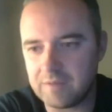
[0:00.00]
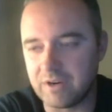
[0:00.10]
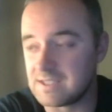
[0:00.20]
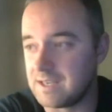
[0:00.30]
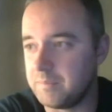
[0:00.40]

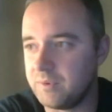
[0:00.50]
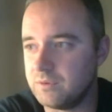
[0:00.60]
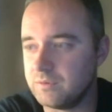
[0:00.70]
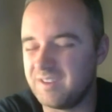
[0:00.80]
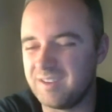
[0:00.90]
for
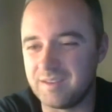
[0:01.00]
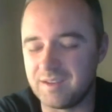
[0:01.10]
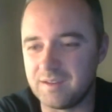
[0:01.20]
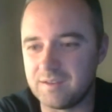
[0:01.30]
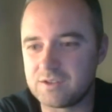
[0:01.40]
example,
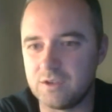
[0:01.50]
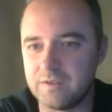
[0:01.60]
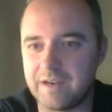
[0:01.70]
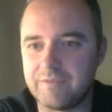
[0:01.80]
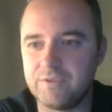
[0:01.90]
the the sort
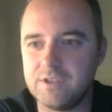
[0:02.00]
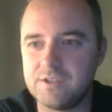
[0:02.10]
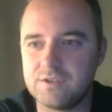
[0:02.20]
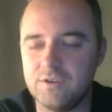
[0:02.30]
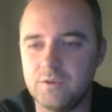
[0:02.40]
of
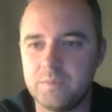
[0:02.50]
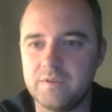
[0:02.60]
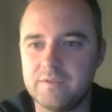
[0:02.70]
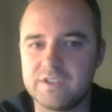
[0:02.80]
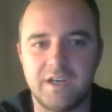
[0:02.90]
average
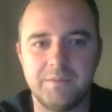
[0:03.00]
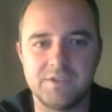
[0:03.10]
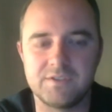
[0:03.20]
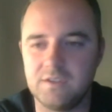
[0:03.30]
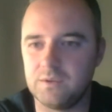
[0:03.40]
number of
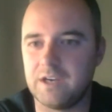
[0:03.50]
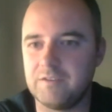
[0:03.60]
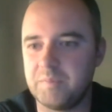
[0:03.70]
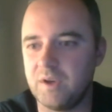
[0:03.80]
assignments that you'd have